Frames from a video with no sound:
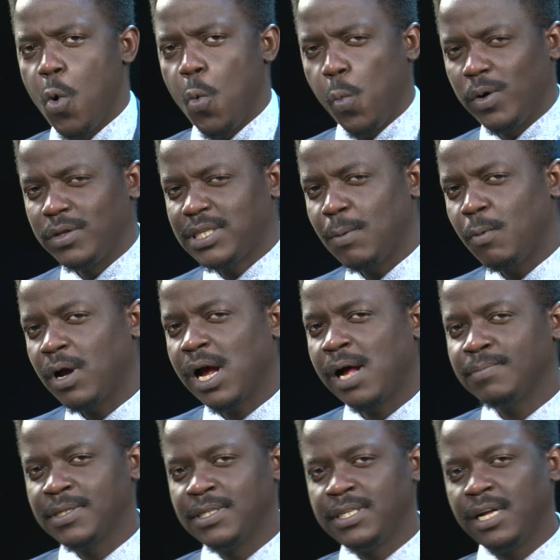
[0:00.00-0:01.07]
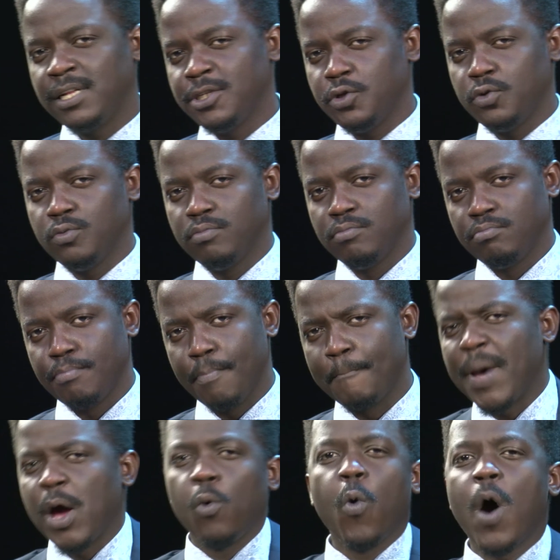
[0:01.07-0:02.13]
When someone comes and tells you,
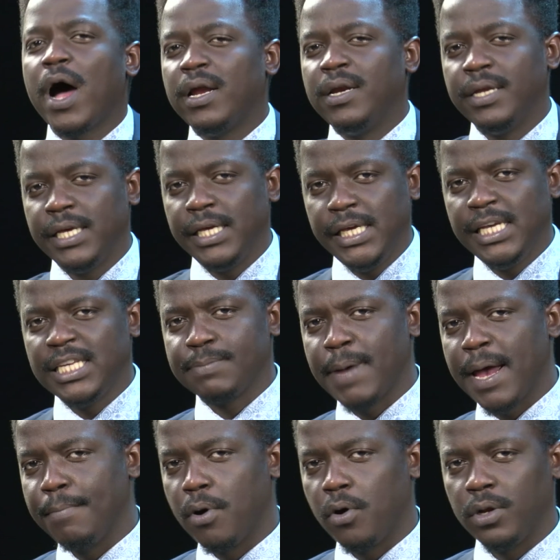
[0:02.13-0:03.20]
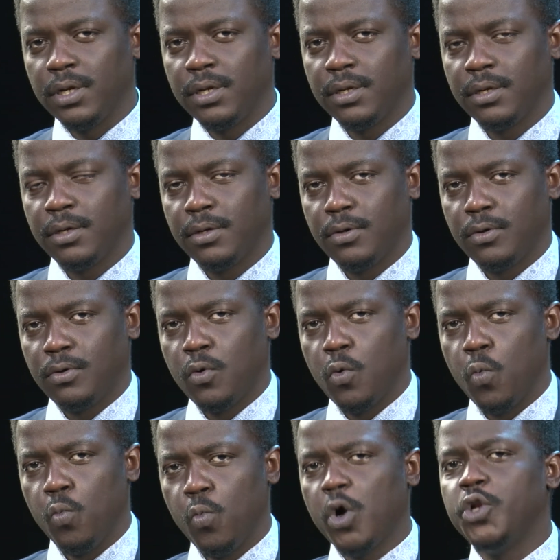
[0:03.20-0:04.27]
my word is my bond,
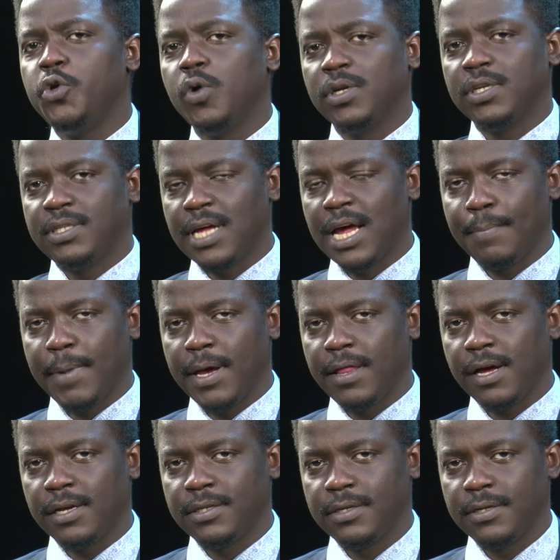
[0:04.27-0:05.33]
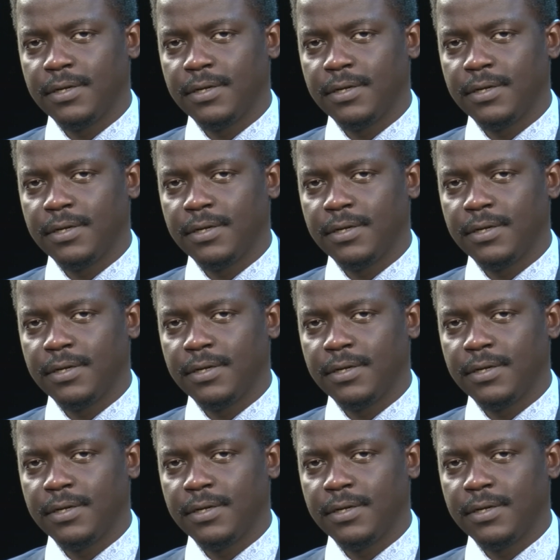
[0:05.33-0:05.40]
what do you understand by that?